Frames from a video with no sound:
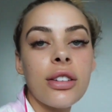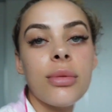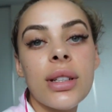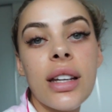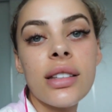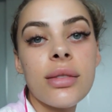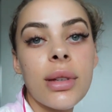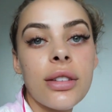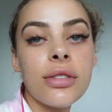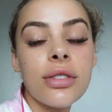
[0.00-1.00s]
human next to
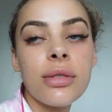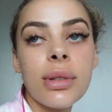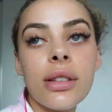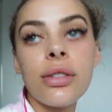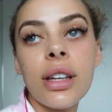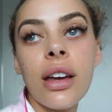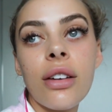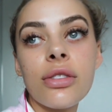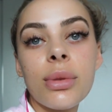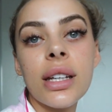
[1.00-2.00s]
me who's just been looking
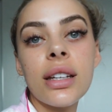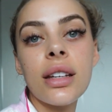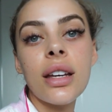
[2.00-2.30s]
after me.